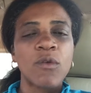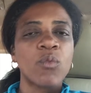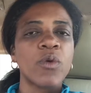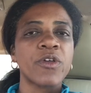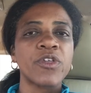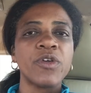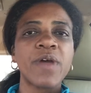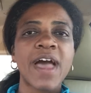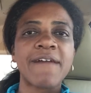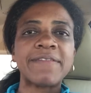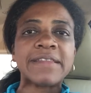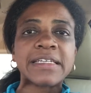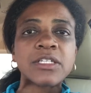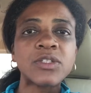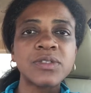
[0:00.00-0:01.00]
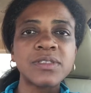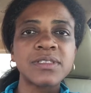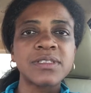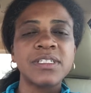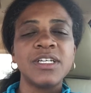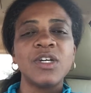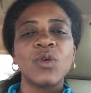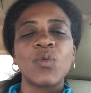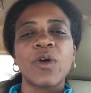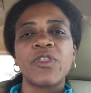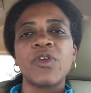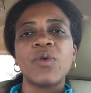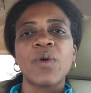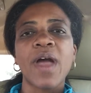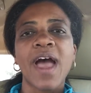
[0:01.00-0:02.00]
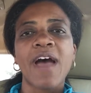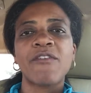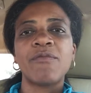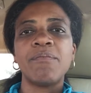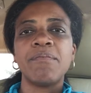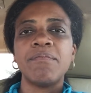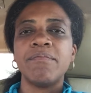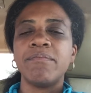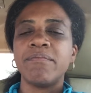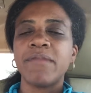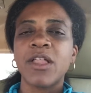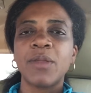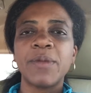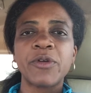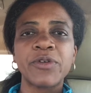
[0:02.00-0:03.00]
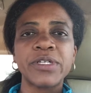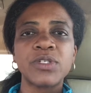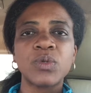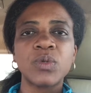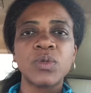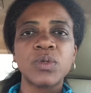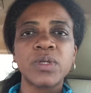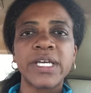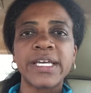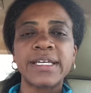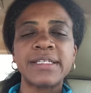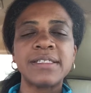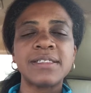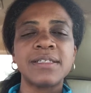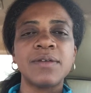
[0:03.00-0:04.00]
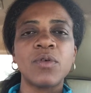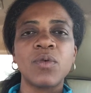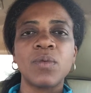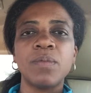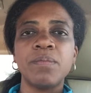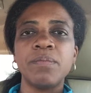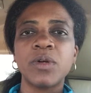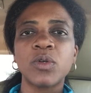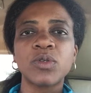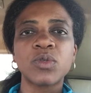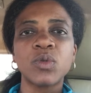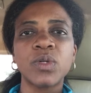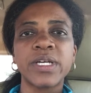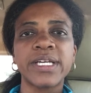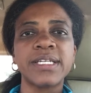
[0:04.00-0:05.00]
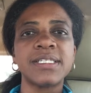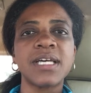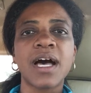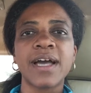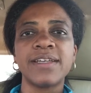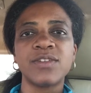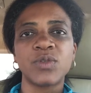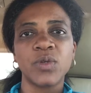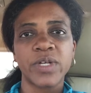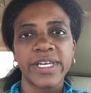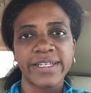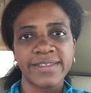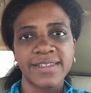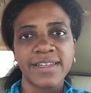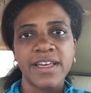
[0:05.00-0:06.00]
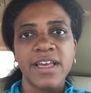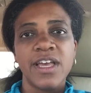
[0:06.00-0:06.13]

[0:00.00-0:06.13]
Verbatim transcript: whether you have littles, whether you have elementary school kids, middle school kids, high school kids.